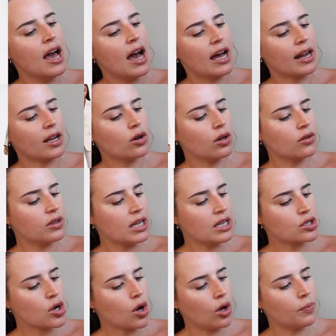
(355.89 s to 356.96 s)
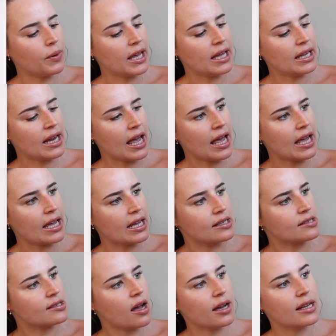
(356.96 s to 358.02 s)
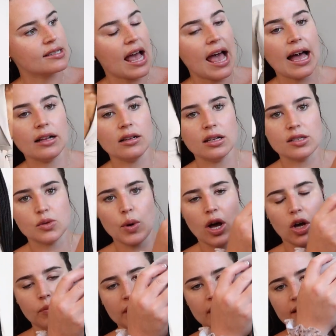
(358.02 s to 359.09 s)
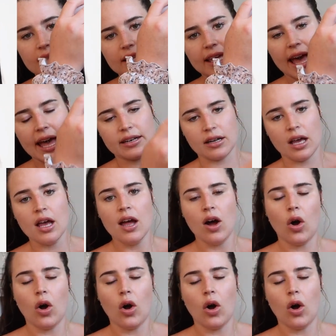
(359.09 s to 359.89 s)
And I got the top in a size L as well, because again,